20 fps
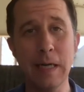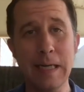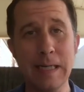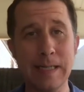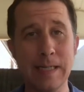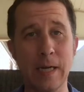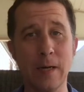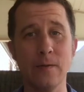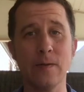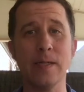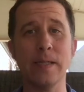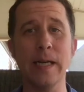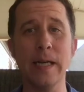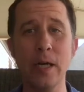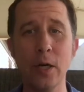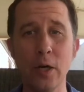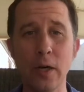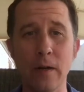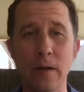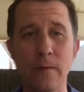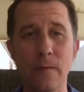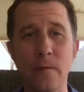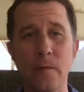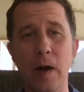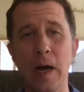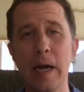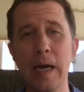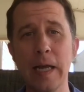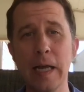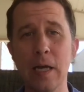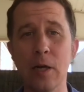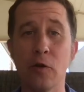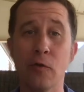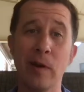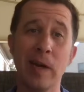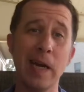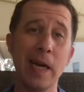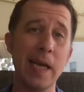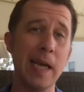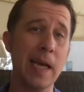self-centered and funny and
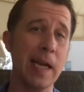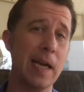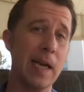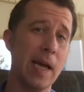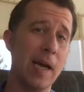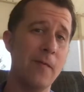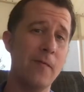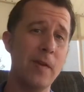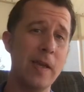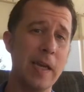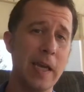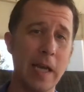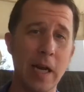greedy and loving